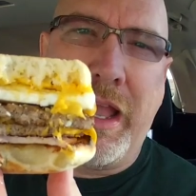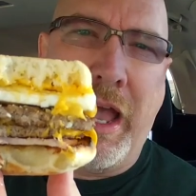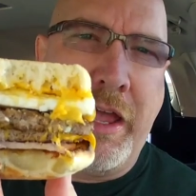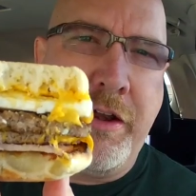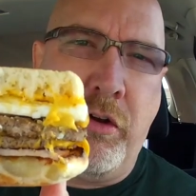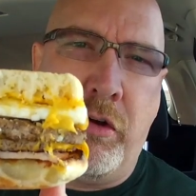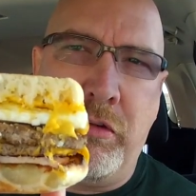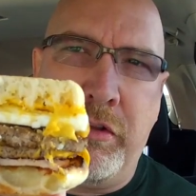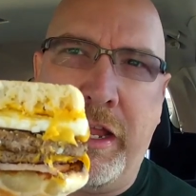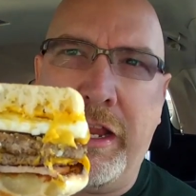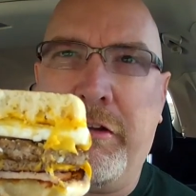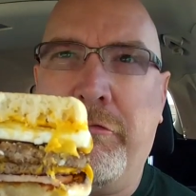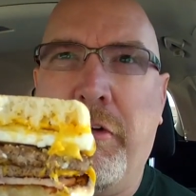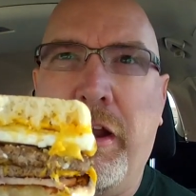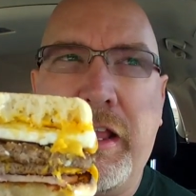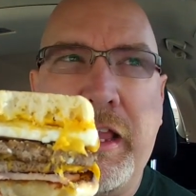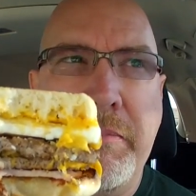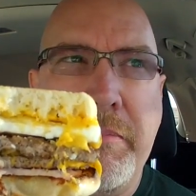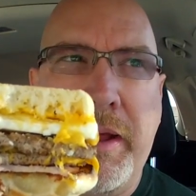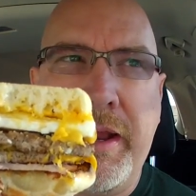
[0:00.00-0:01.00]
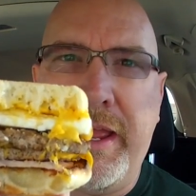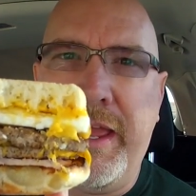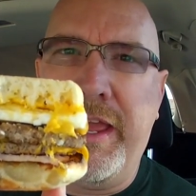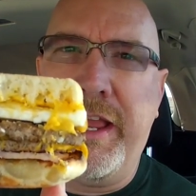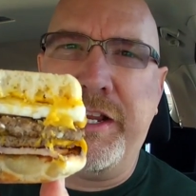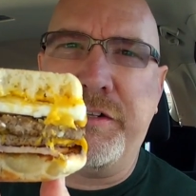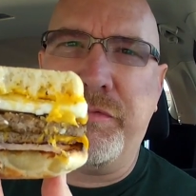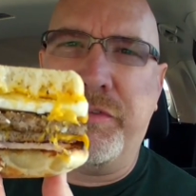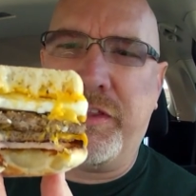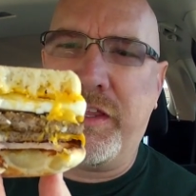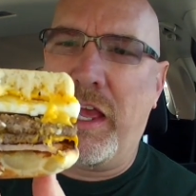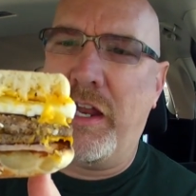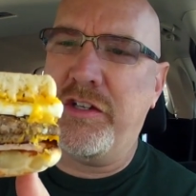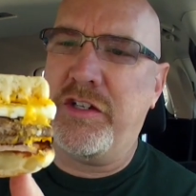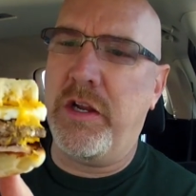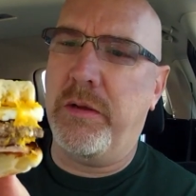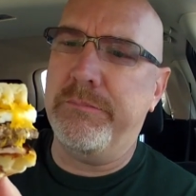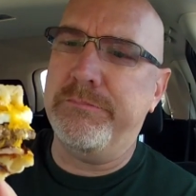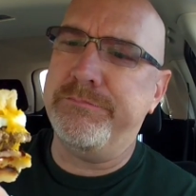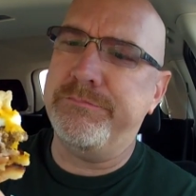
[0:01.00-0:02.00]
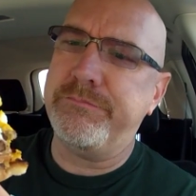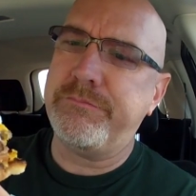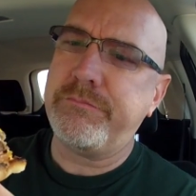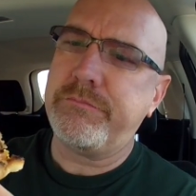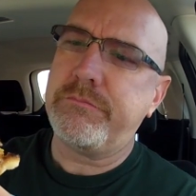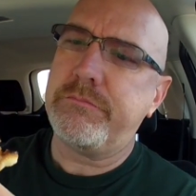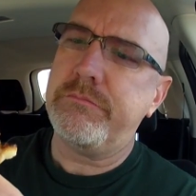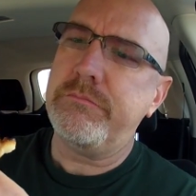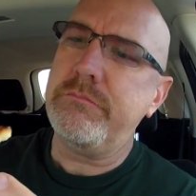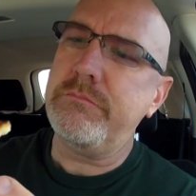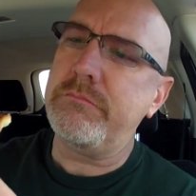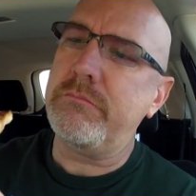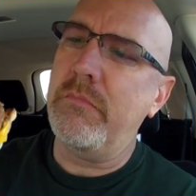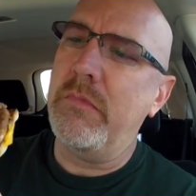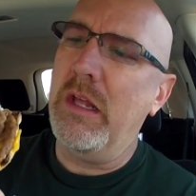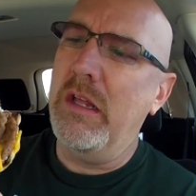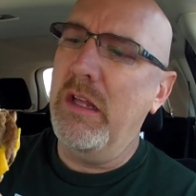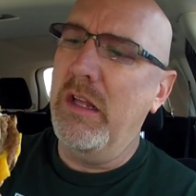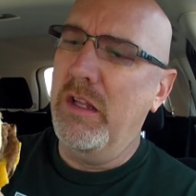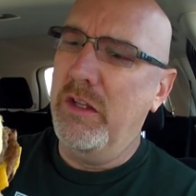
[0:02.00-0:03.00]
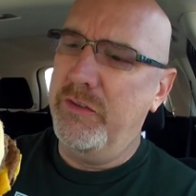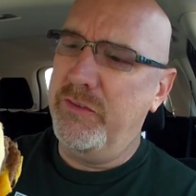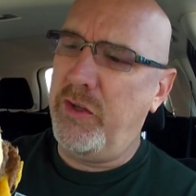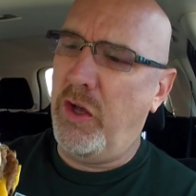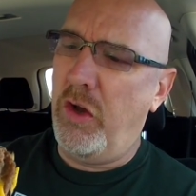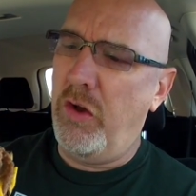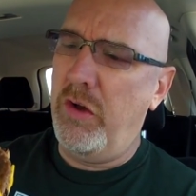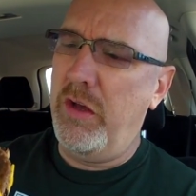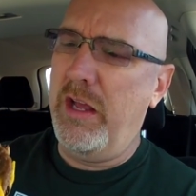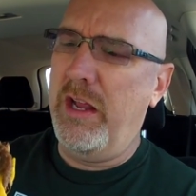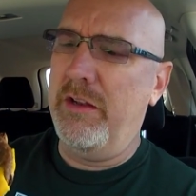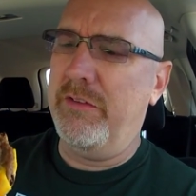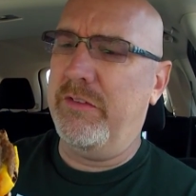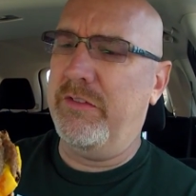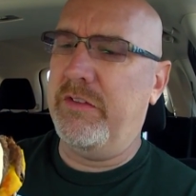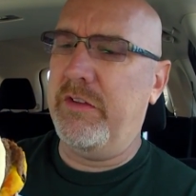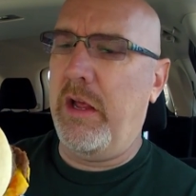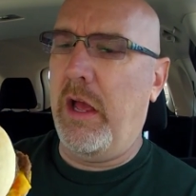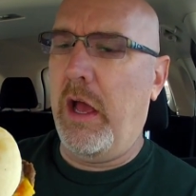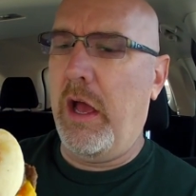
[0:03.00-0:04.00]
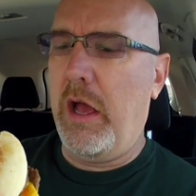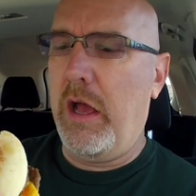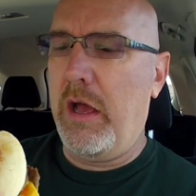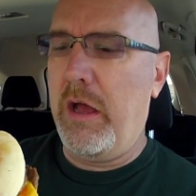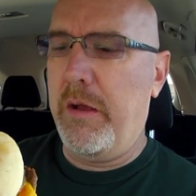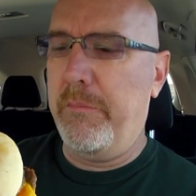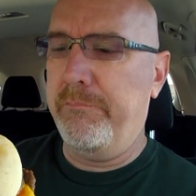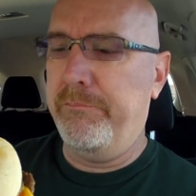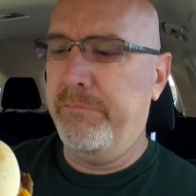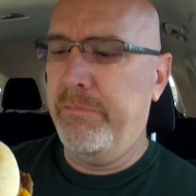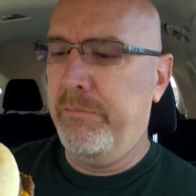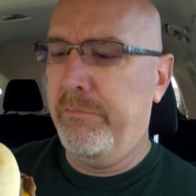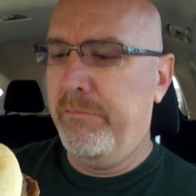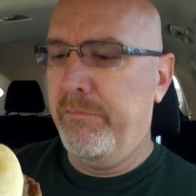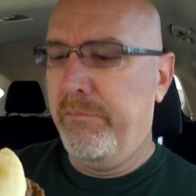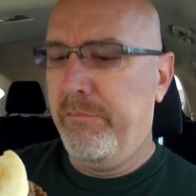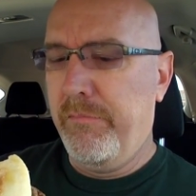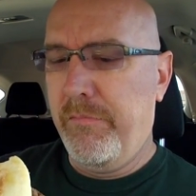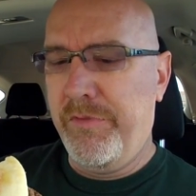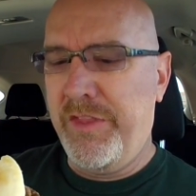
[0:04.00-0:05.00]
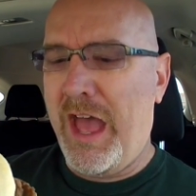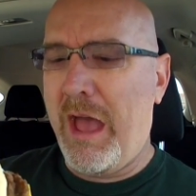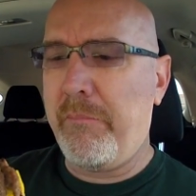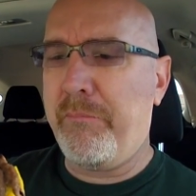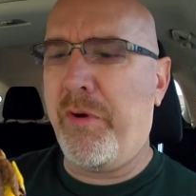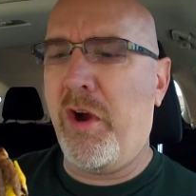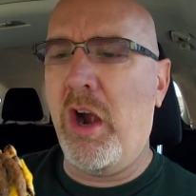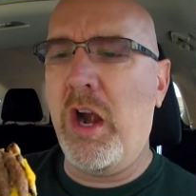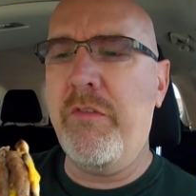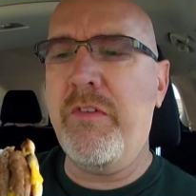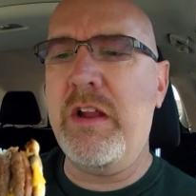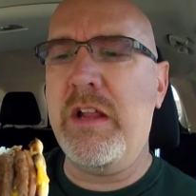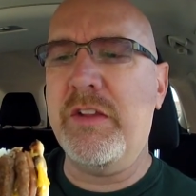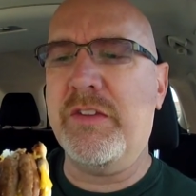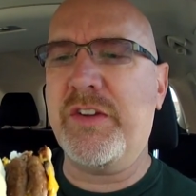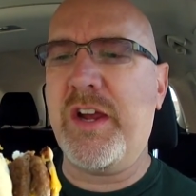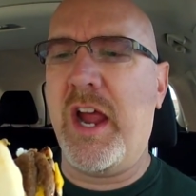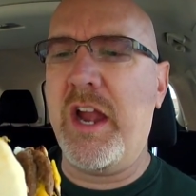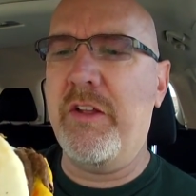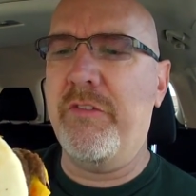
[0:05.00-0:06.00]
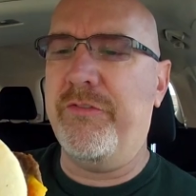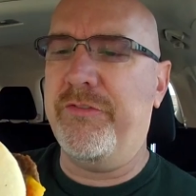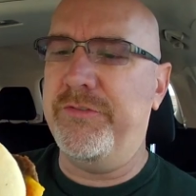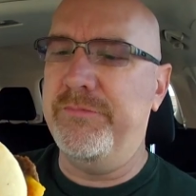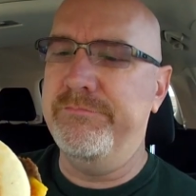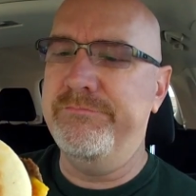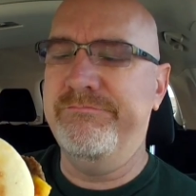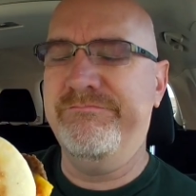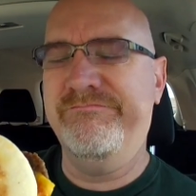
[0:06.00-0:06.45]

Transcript: I don't like wrecking my eggs with ketchup. So it's, uh, that part of it is kind of,